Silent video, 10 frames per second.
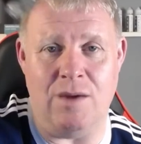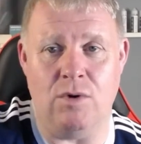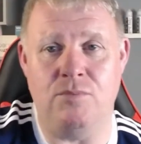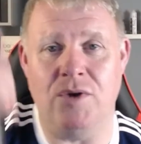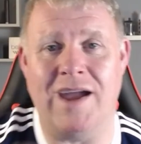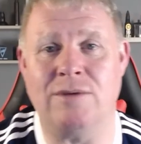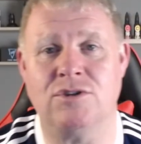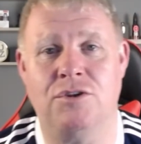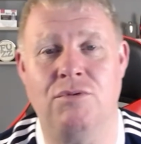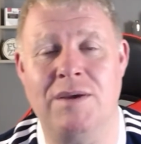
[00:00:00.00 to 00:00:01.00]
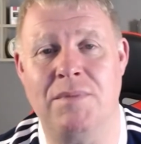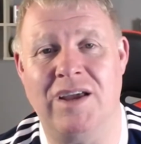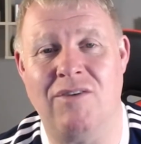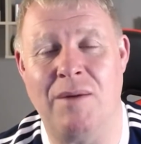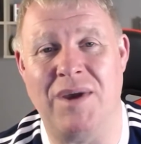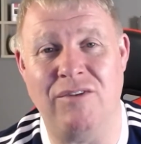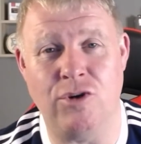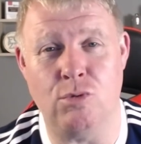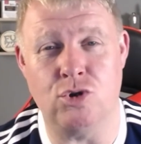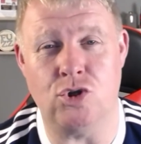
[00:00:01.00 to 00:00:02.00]
it will bring it out to 3 milligram if
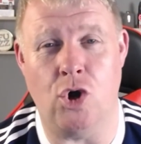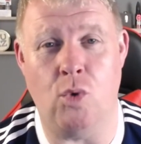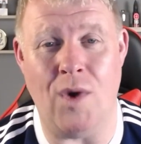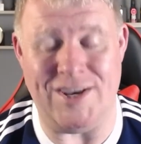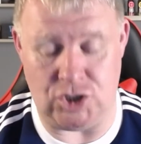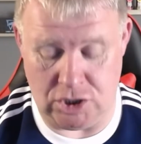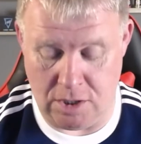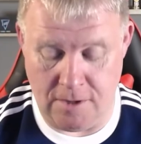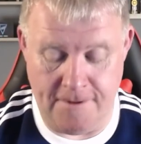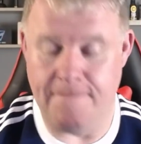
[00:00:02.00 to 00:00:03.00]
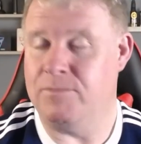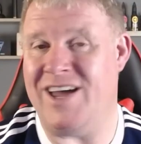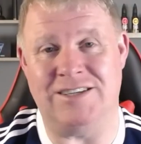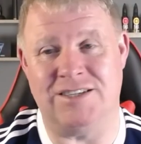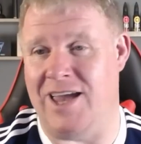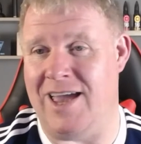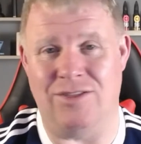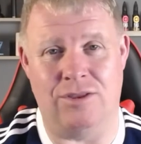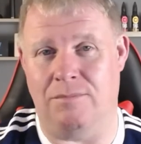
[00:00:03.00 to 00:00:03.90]
you so wish. Like I say,